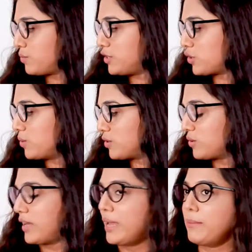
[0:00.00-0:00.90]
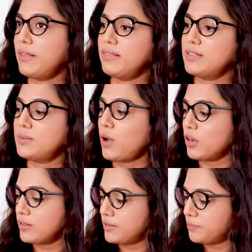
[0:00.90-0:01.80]
which also came in this
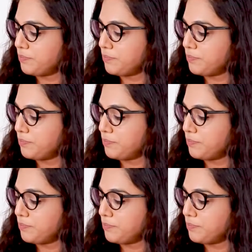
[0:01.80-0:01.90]
box.